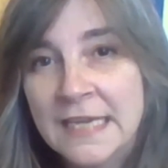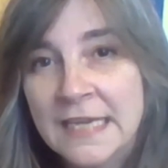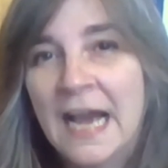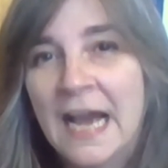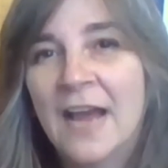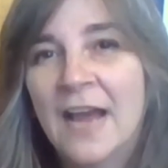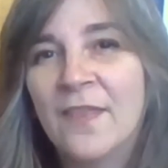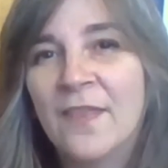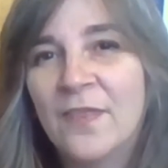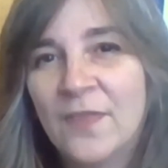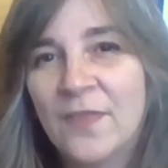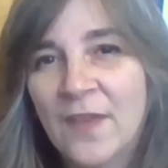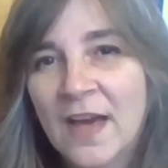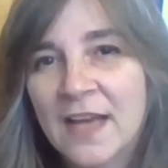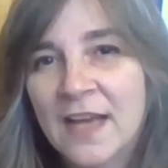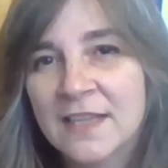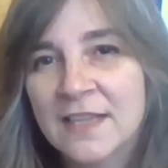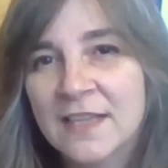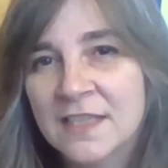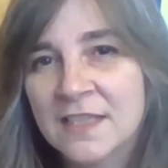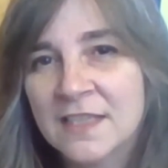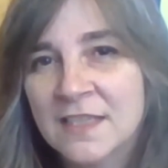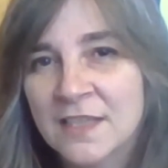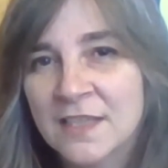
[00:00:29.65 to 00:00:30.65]
And that's
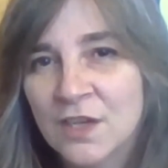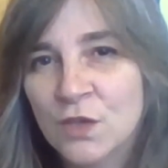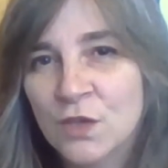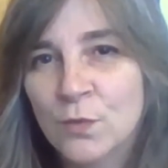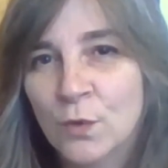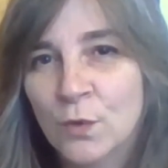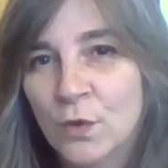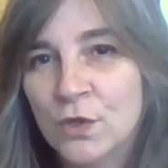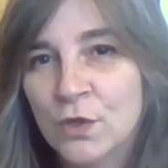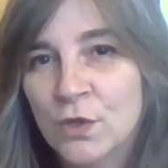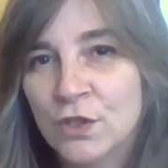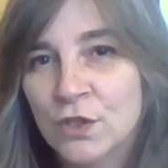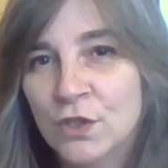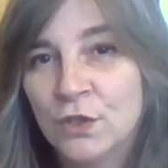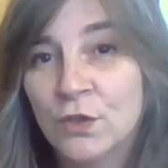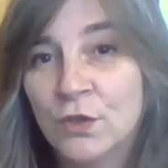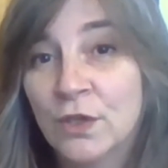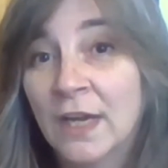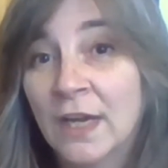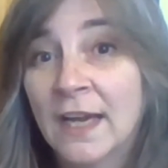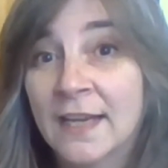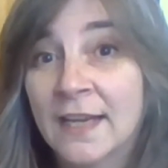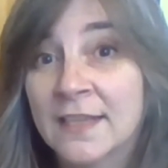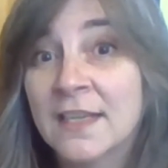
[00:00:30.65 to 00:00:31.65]
the stage we're going to
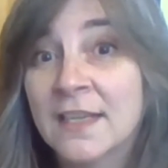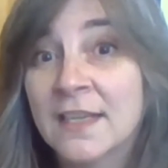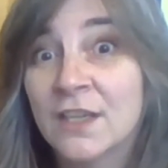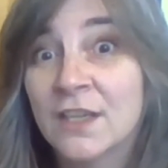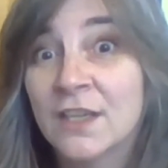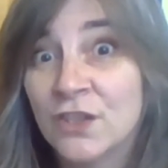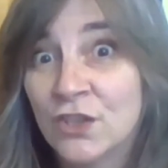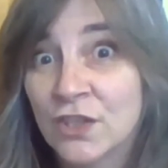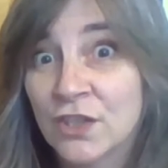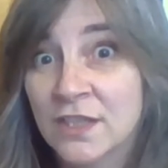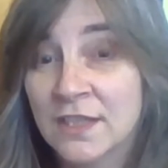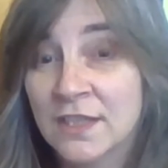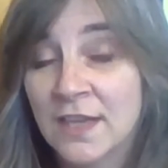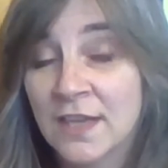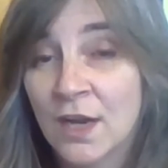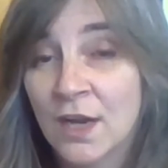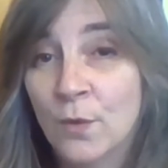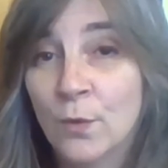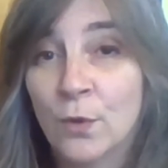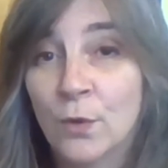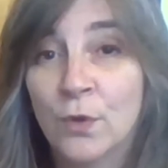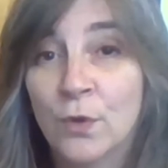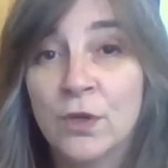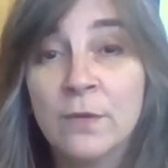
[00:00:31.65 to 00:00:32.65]
look at just now.
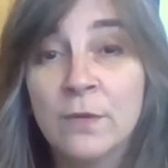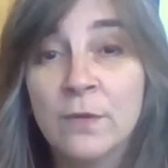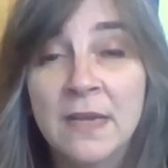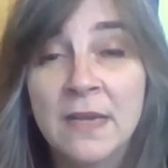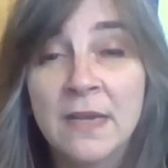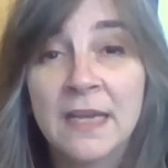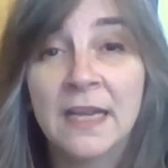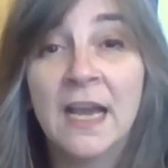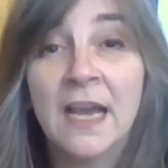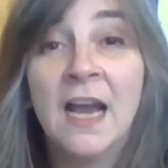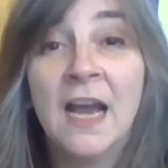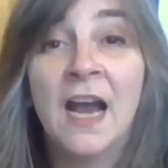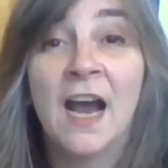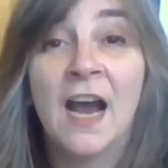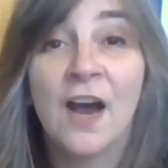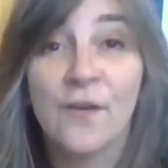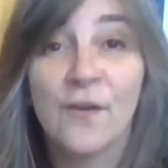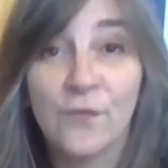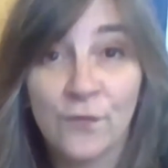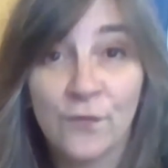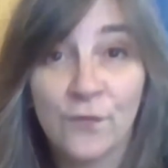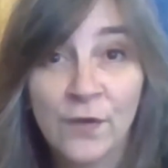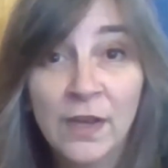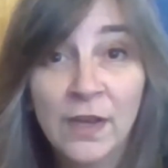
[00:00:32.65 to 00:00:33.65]
We're going to make a
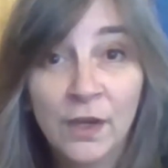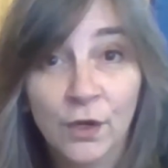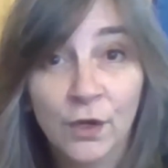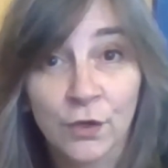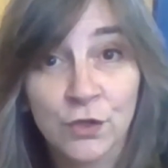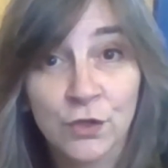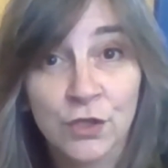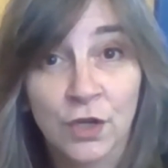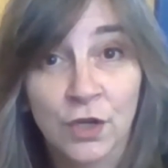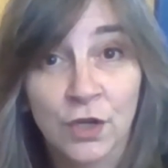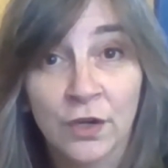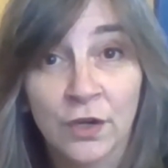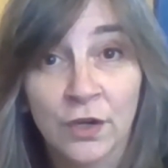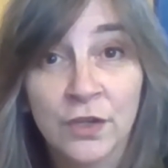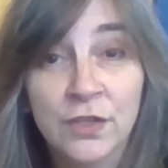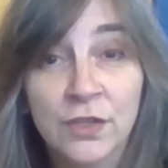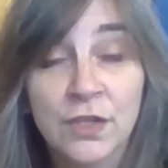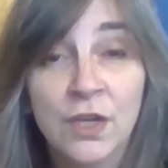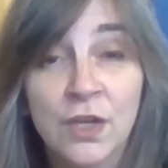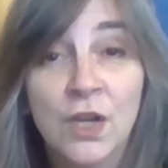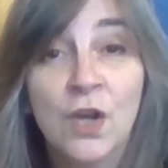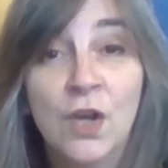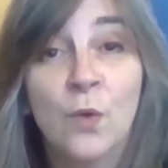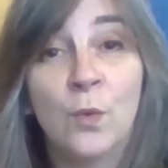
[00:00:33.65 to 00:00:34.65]
finger chart
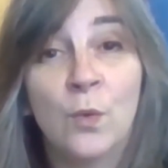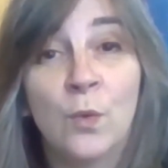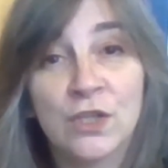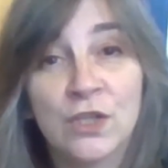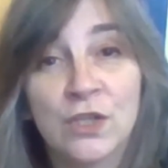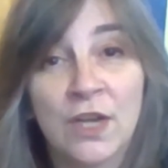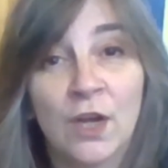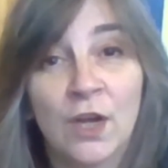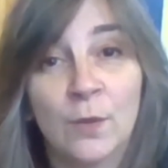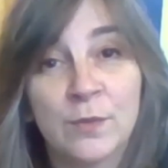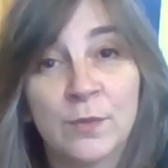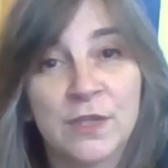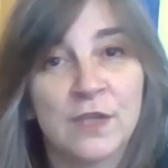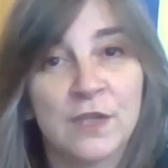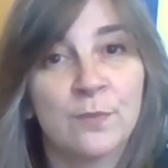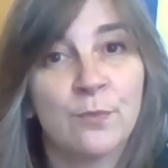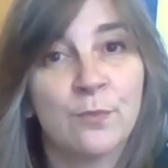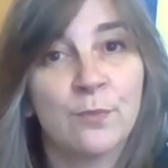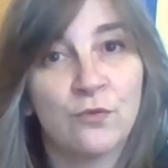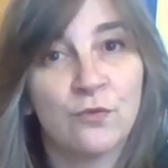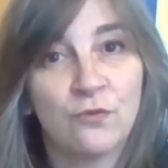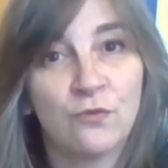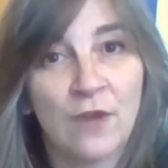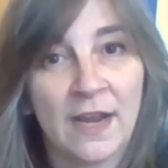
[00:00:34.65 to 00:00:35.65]
which helps us
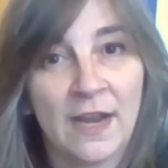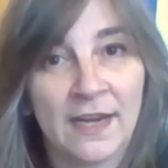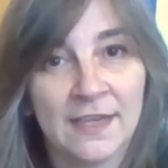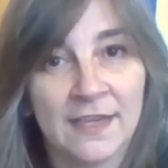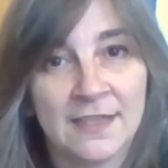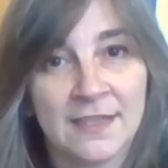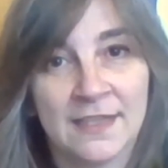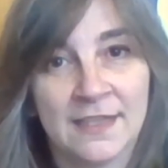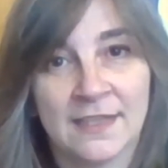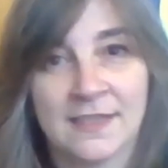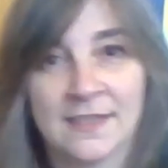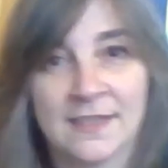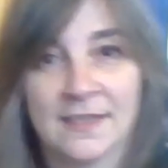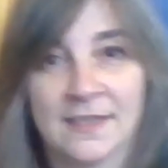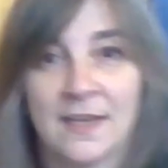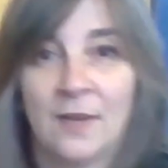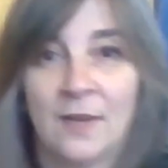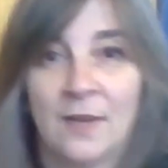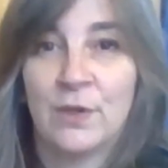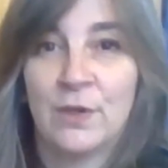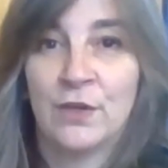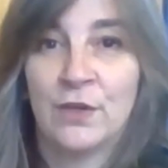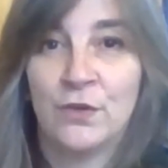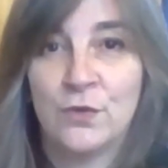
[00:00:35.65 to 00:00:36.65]
practice, and
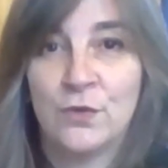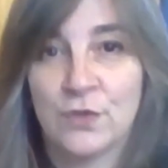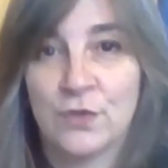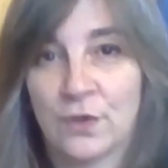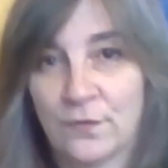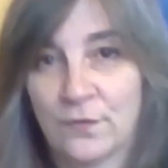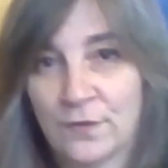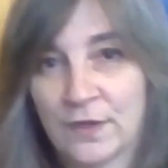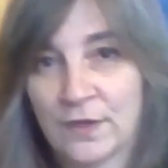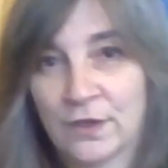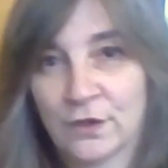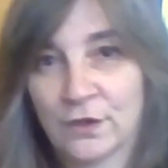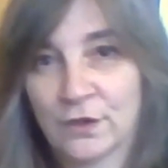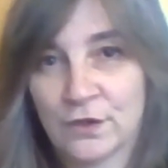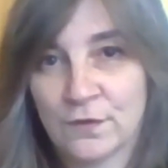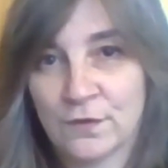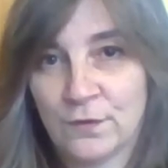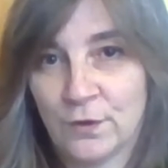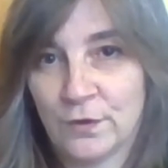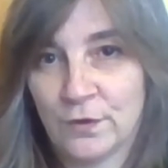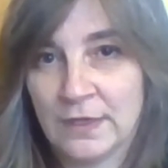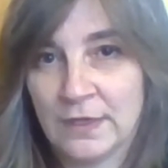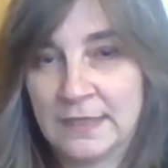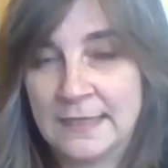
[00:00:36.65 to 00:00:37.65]
we can use our fingers
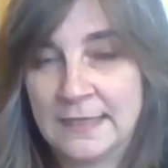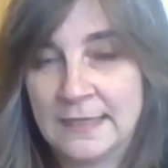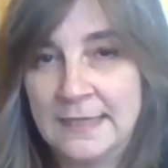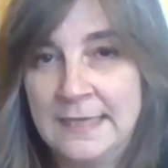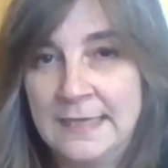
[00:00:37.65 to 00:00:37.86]
for it.